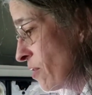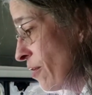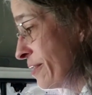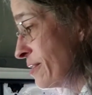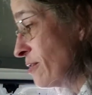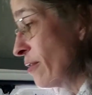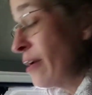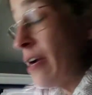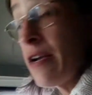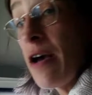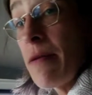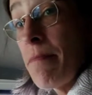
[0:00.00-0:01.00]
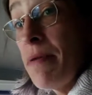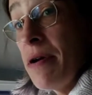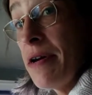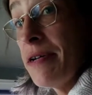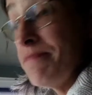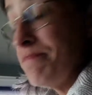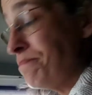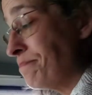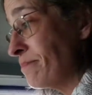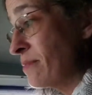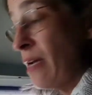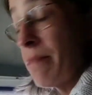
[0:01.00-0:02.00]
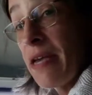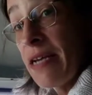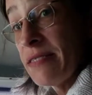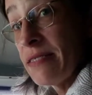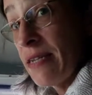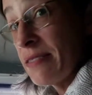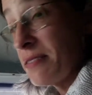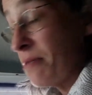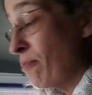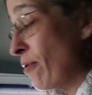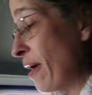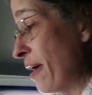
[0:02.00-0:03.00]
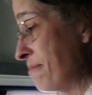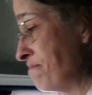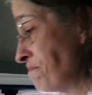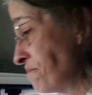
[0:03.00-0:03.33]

Alright, so I got a bun. I'm guessing that's the bread.